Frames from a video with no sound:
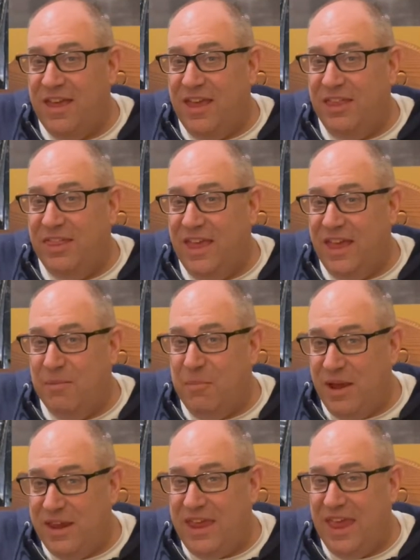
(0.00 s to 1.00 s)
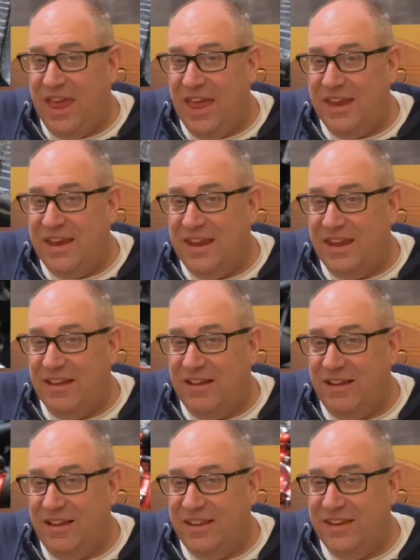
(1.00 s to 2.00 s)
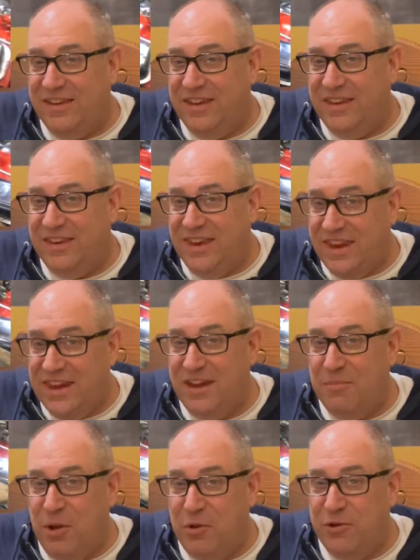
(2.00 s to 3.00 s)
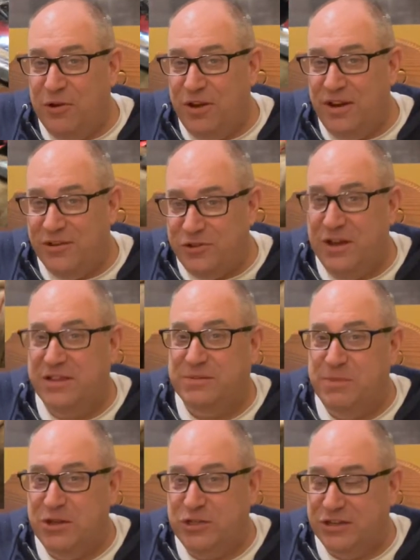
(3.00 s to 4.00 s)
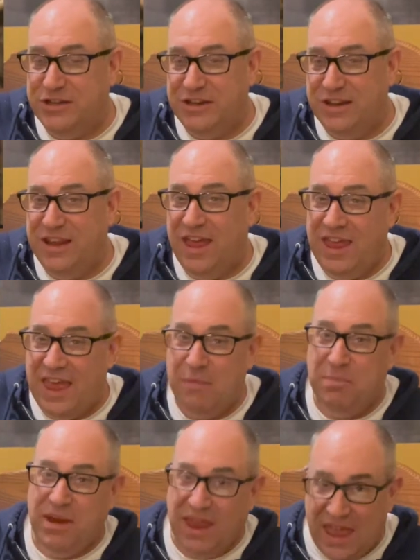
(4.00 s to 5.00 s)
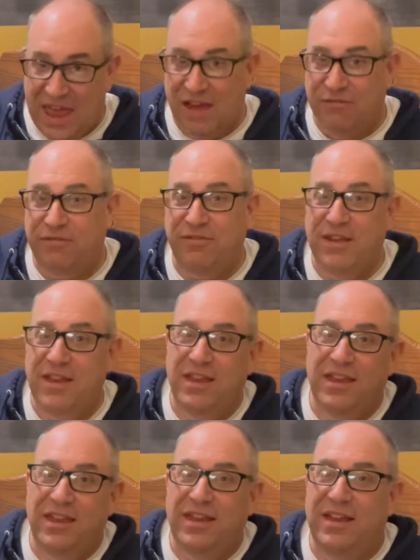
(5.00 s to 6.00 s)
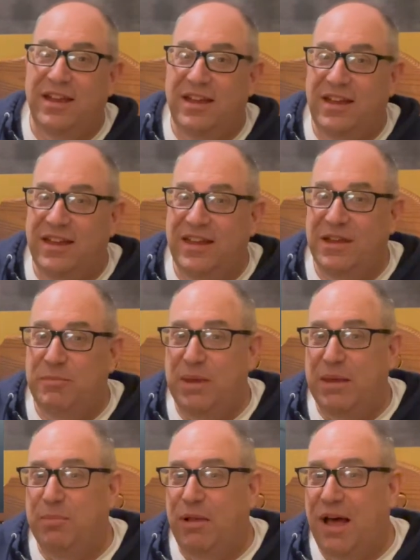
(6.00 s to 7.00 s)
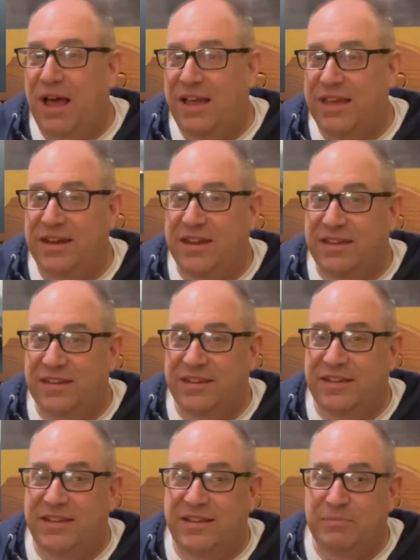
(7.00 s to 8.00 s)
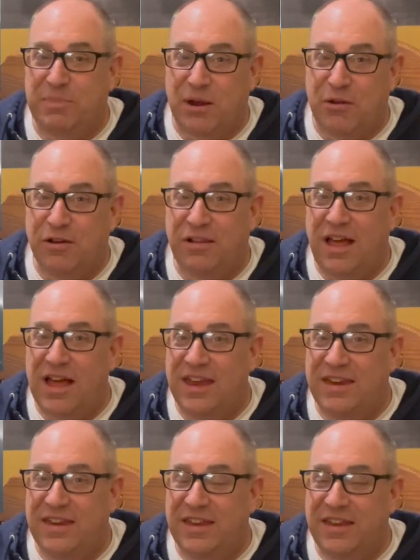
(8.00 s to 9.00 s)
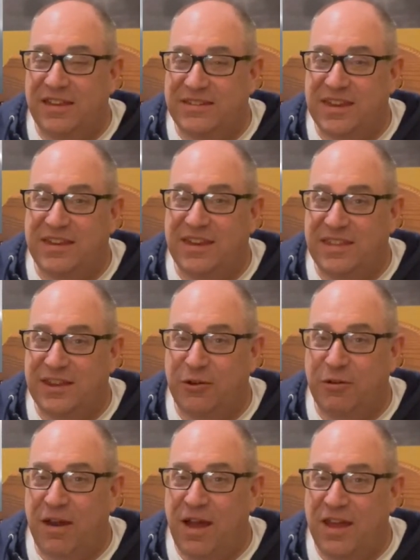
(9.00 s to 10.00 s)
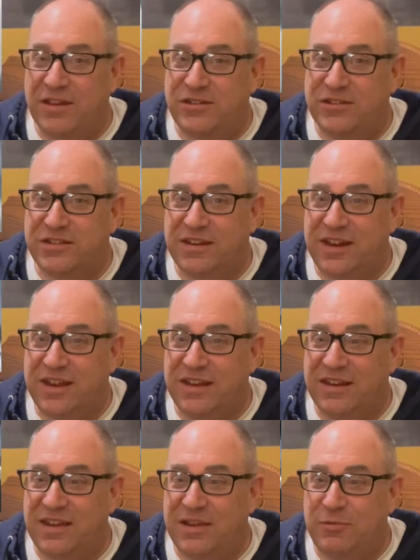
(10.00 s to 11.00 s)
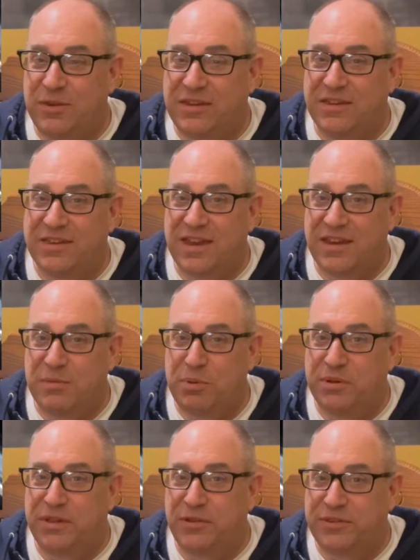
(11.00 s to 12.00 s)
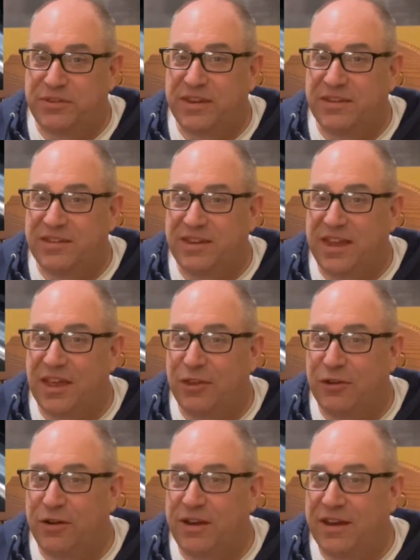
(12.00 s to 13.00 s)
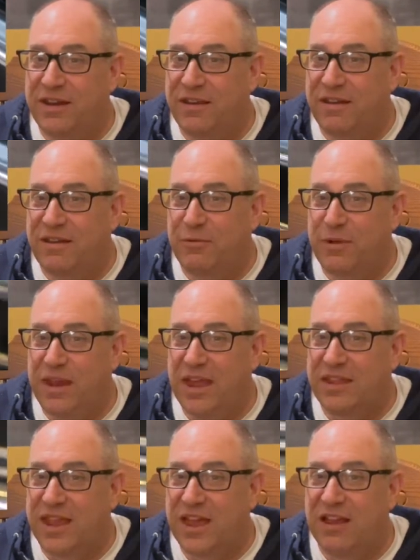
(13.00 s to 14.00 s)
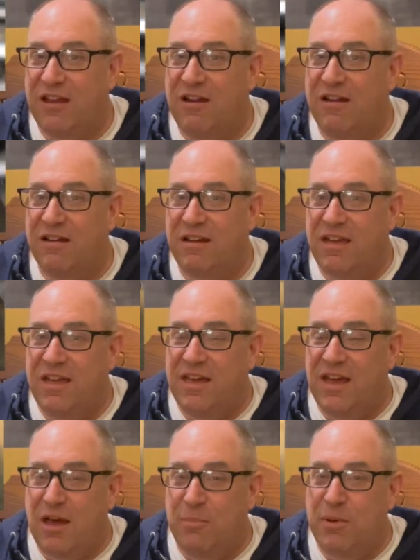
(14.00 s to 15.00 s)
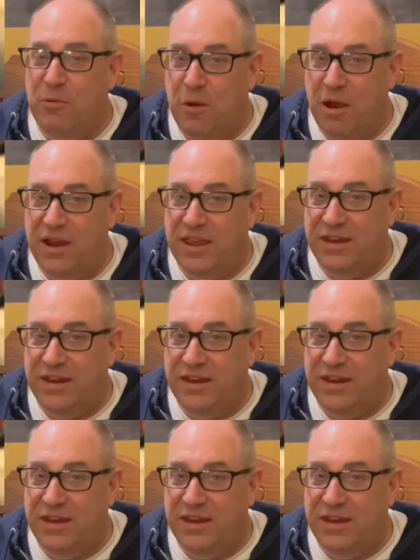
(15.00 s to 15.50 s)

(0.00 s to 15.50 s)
that Mike had that needed a motor and a transmission, and I happened to have a big block and a Power Glide sitting in the garage, and we decided to put those things together, and we got that car up and running.